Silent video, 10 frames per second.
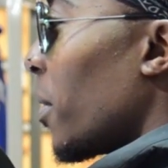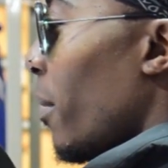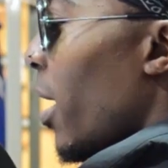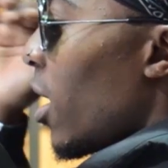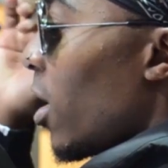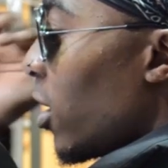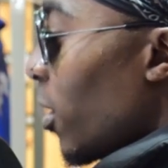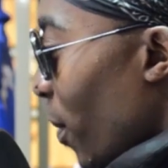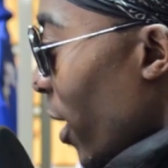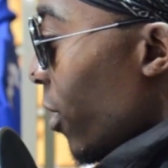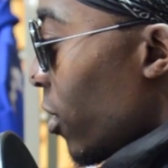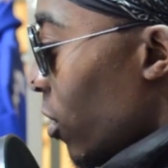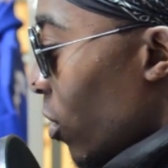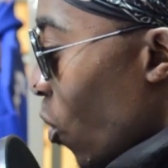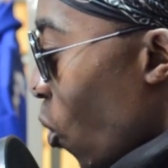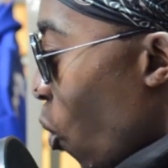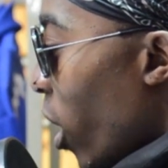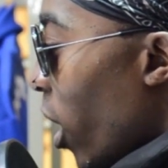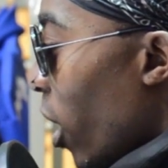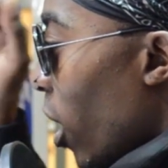man, it's a place
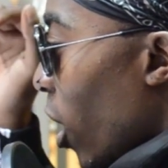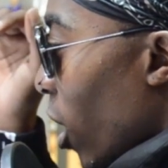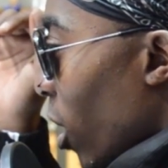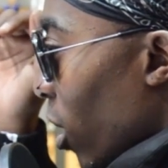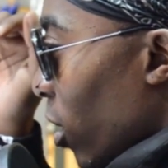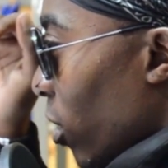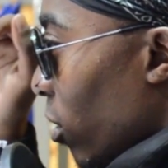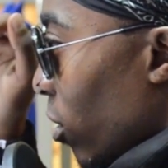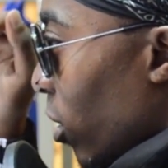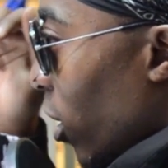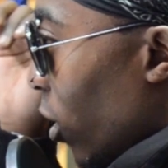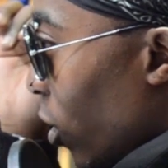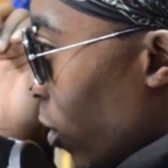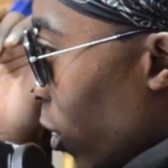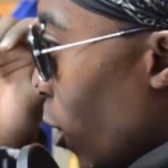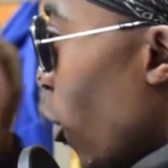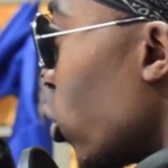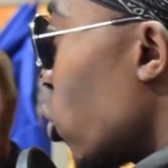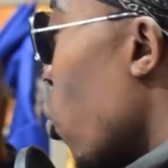where the most